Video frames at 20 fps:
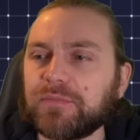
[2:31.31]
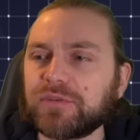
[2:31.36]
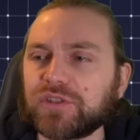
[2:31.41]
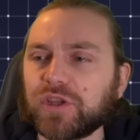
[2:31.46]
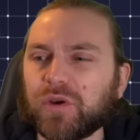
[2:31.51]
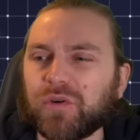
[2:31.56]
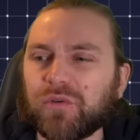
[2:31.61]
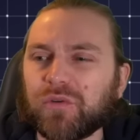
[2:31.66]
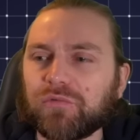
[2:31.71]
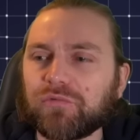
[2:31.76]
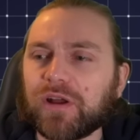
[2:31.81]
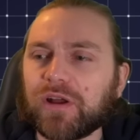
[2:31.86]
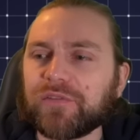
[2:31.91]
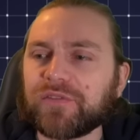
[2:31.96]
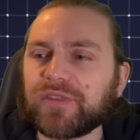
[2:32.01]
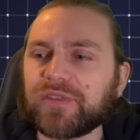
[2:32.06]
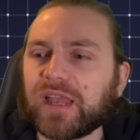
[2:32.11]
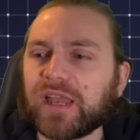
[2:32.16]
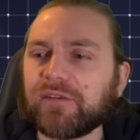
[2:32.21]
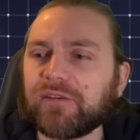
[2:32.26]
So rather
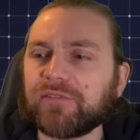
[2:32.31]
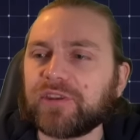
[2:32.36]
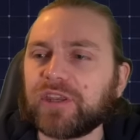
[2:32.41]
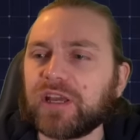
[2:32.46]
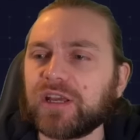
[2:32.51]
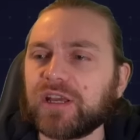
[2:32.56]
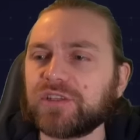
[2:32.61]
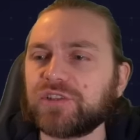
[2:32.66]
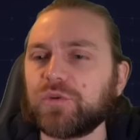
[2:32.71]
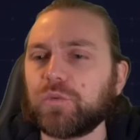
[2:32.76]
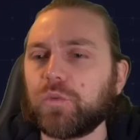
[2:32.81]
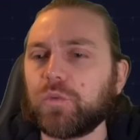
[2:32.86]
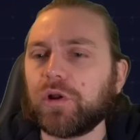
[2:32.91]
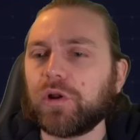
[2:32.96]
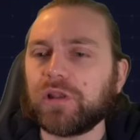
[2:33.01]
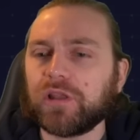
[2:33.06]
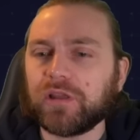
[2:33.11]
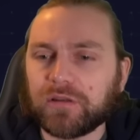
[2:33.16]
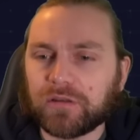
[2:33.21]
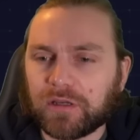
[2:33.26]
than having it as your
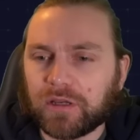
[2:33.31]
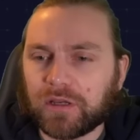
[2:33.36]
wallet,